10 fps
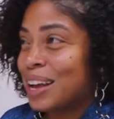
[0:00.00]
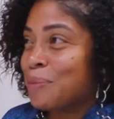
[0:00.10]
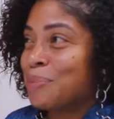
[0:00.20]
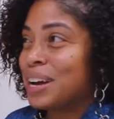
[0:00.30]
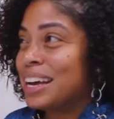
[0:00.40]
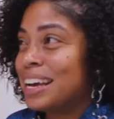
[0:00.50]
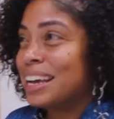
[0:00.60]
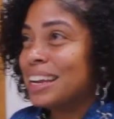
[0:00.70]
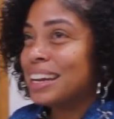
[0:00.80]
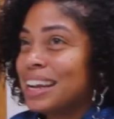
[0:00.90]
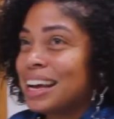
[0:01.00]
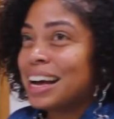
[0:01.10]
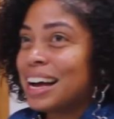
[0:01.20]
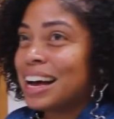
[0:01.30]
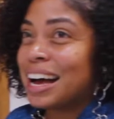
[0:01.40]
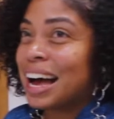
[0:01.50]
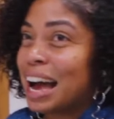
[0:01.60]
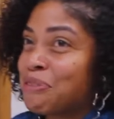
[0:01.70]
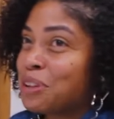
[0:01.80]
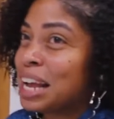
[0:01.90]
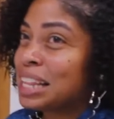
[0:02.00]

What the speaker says: But I feel like